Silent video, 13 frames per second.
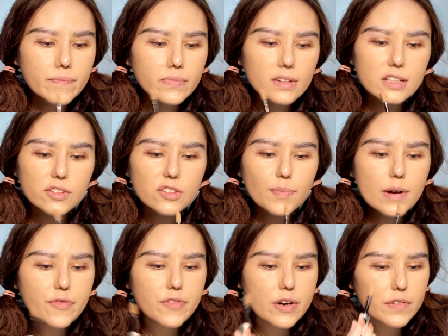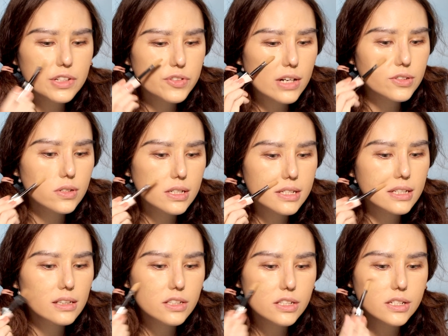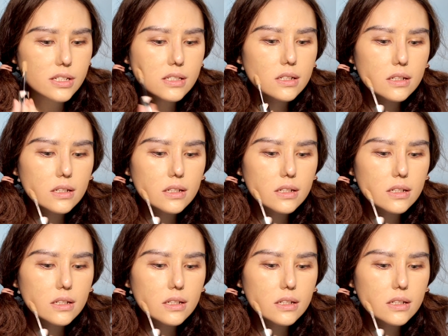It's one of my favorite drugstore concealers.